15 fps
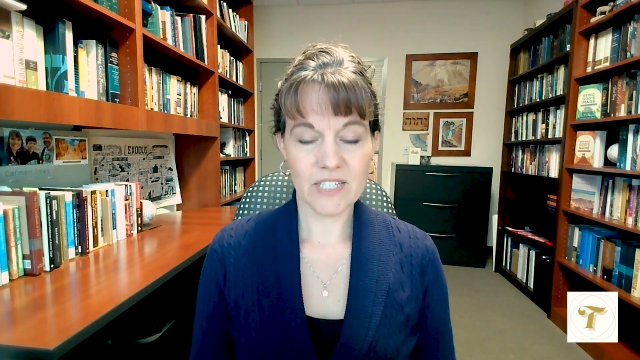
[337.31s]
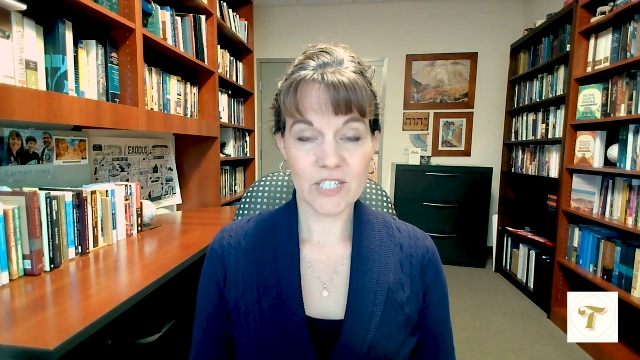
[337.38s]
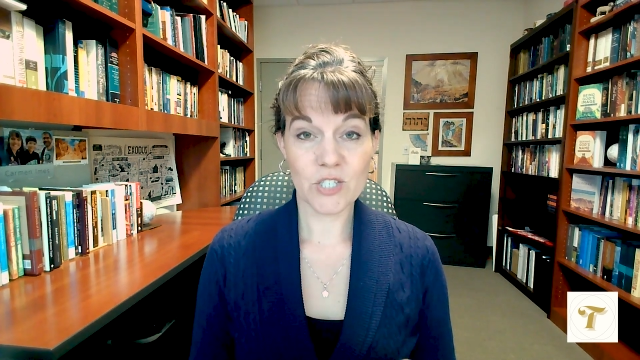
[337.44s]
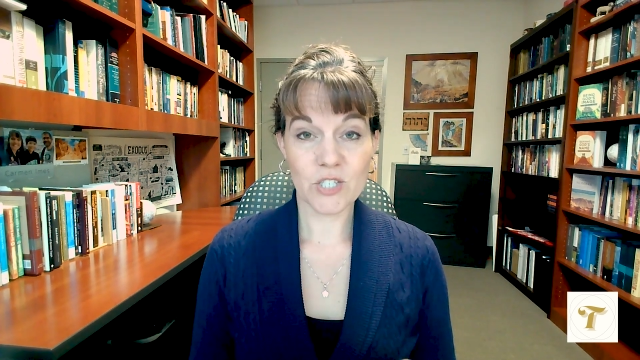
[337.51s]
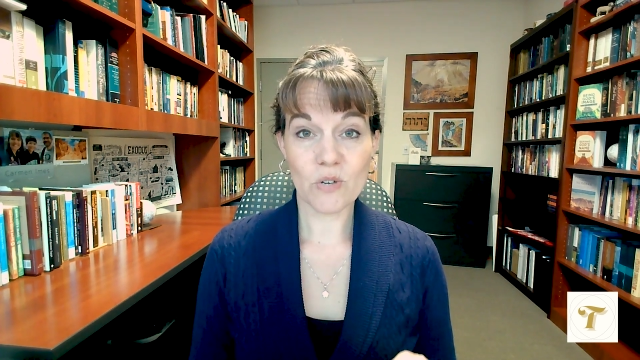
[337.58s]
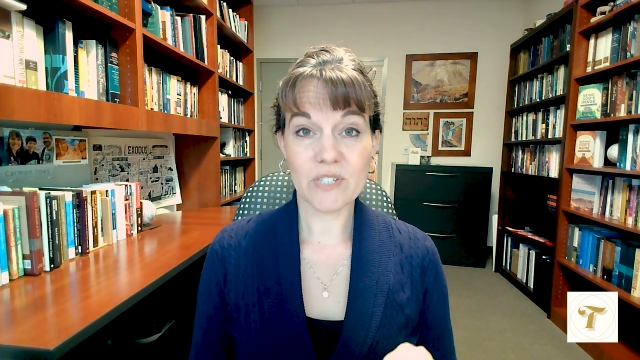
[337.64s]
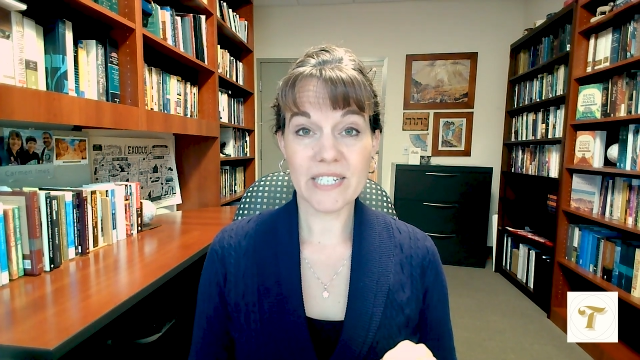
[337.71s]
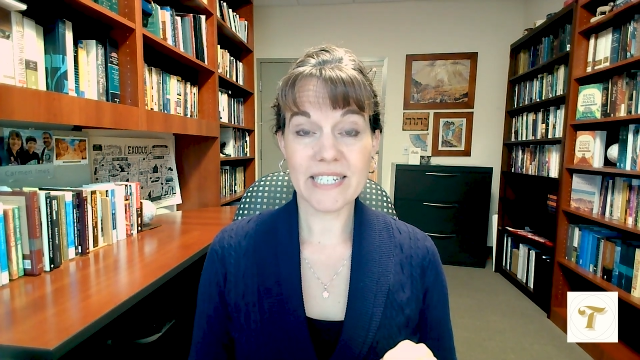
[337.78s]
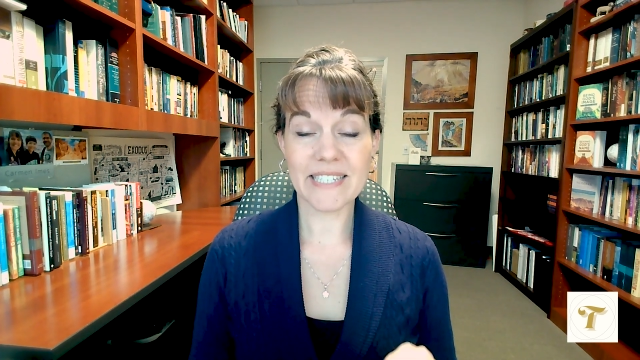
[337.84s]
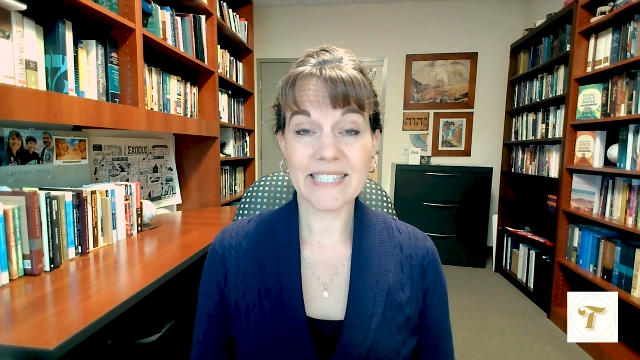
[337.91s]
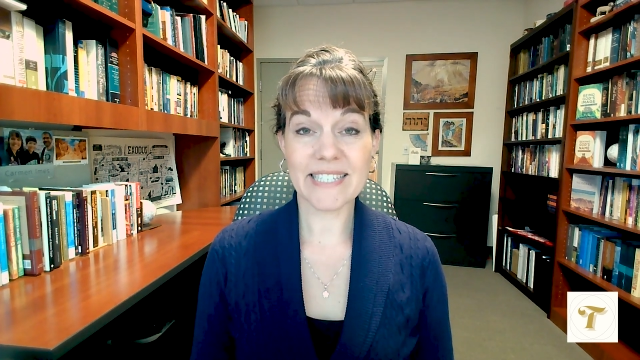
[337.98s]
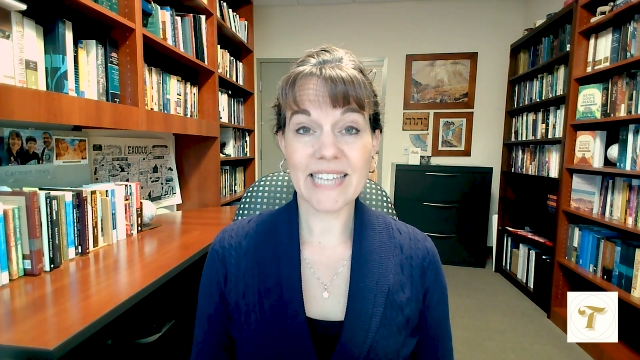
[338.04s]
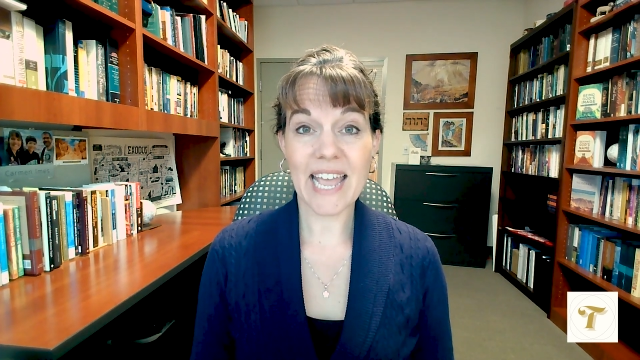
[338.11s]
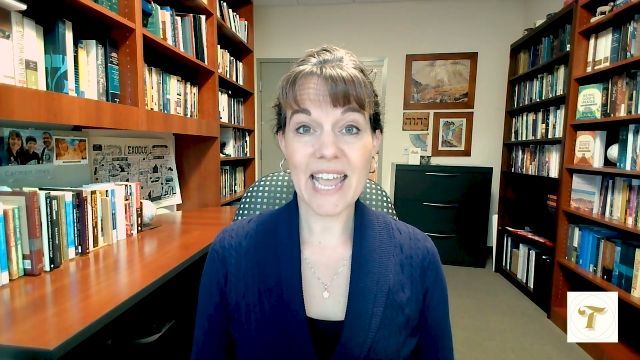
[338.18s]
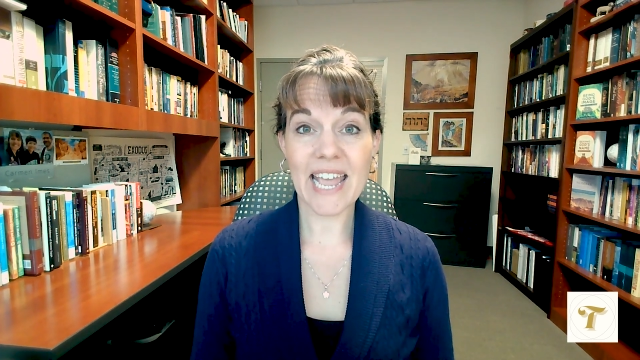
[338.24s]
So to
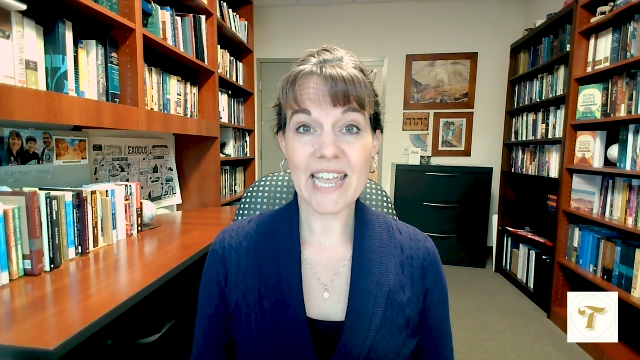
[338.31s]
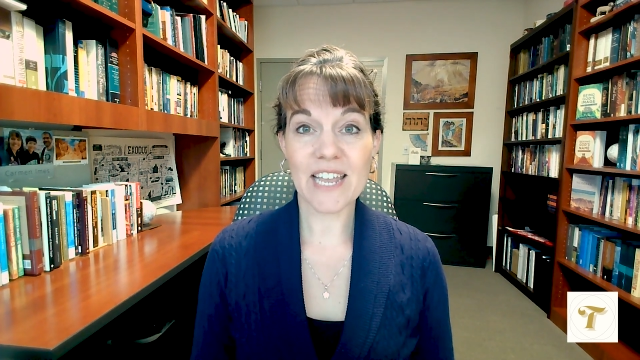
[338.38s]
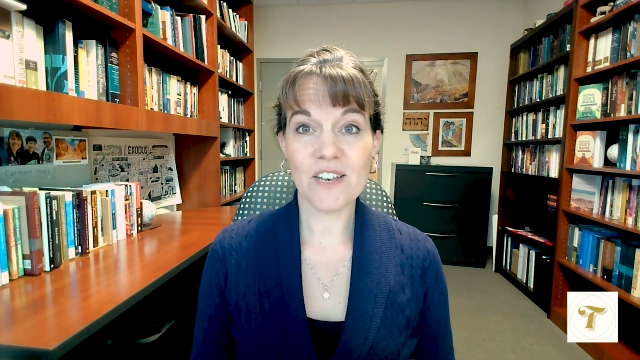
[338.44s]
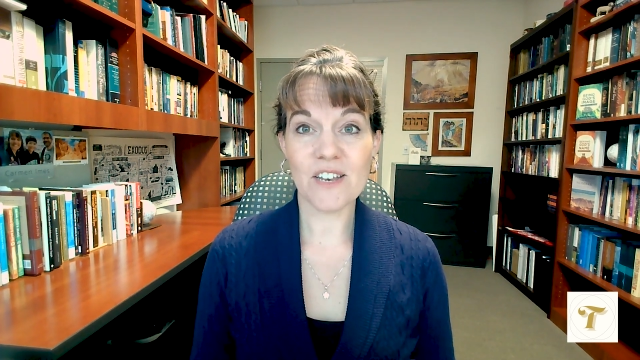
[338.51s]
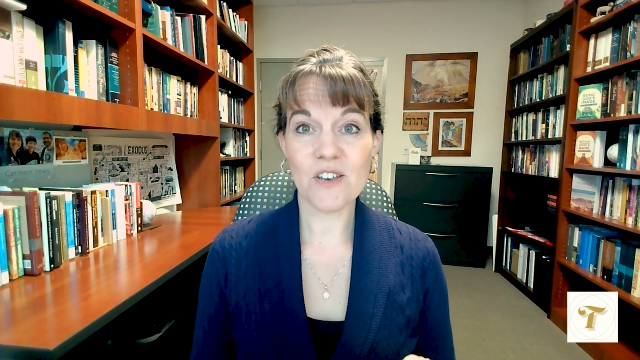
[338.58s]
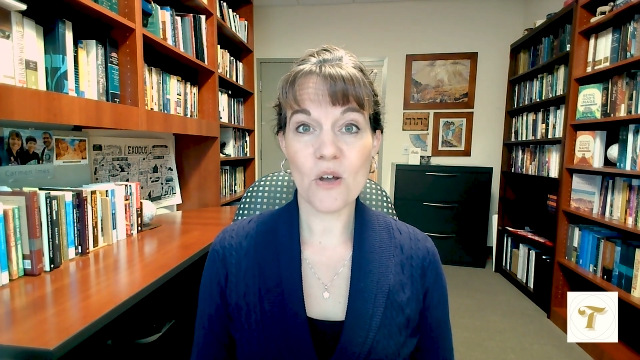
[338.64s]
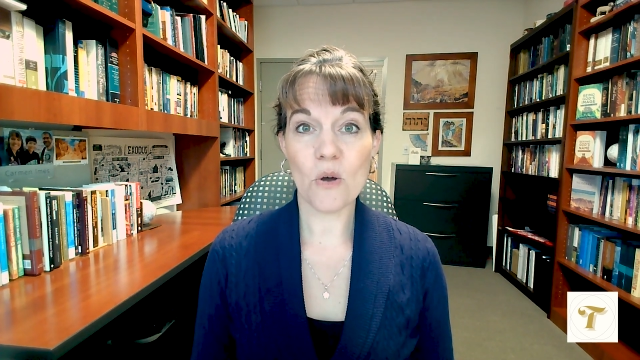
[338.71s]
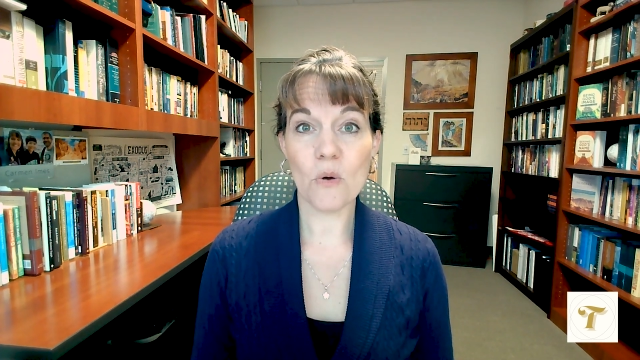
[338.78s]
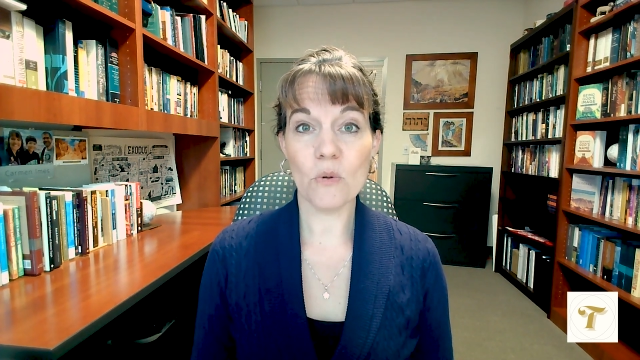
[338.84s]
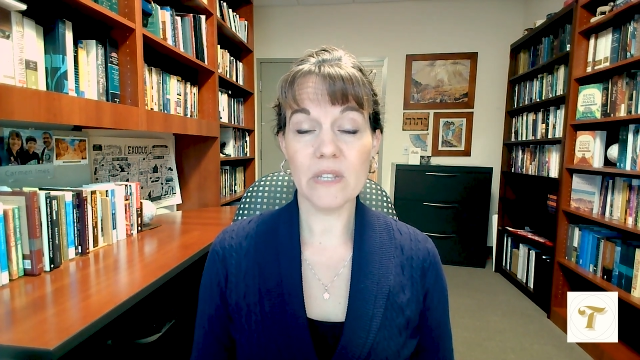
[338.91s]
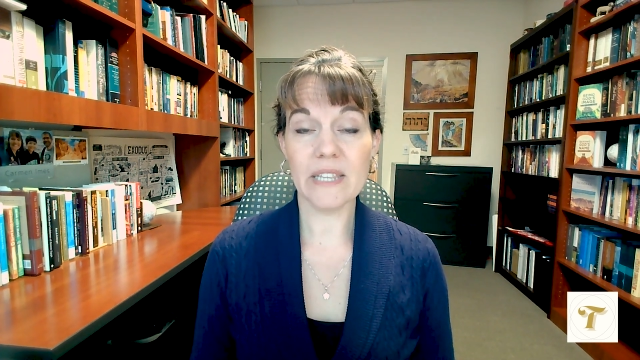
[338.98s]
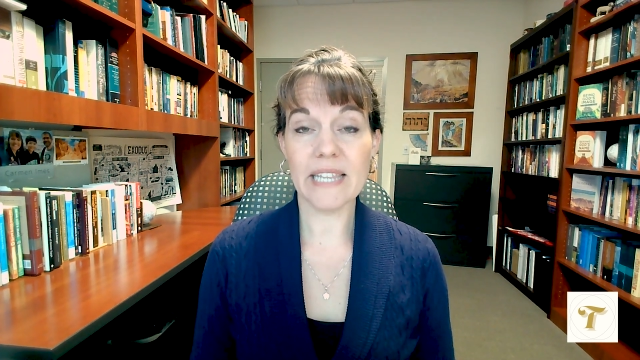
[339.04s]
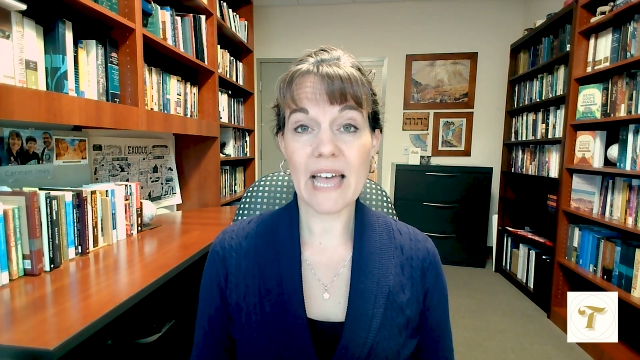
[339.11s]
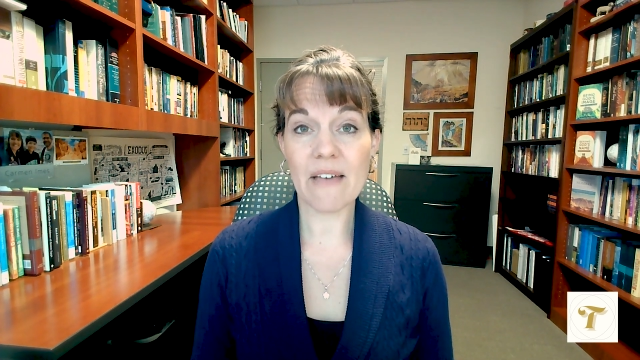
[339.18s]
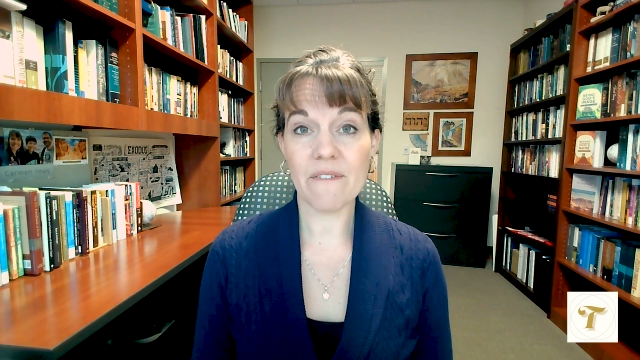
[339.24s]
say no
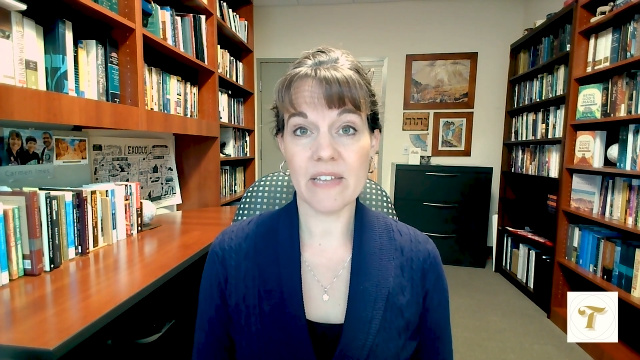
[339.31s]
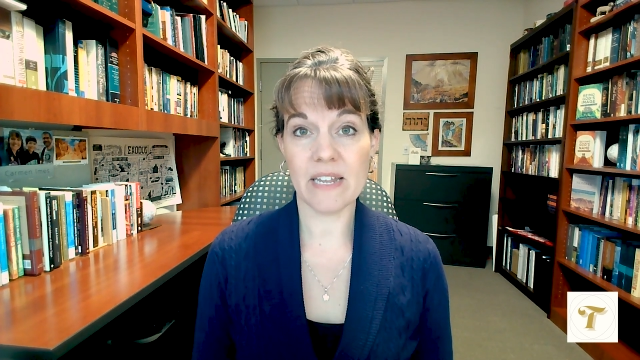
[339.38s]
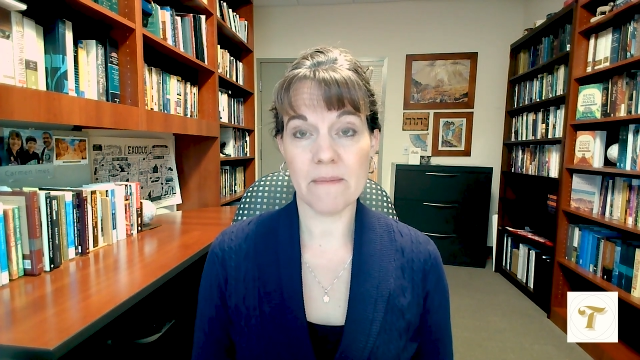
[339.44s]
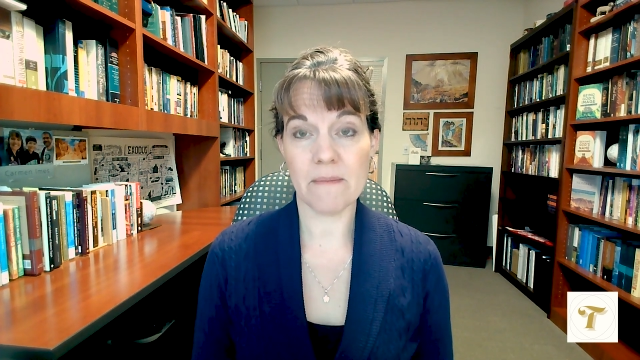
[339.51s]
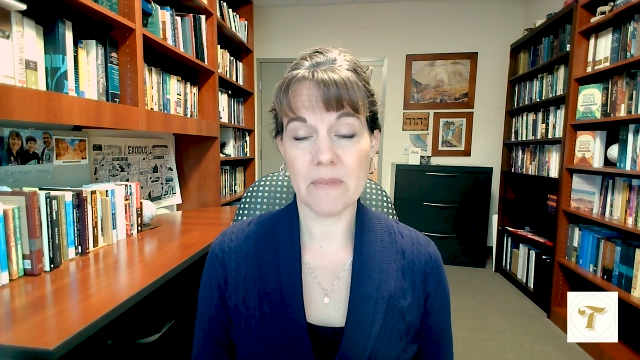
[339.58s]
leaven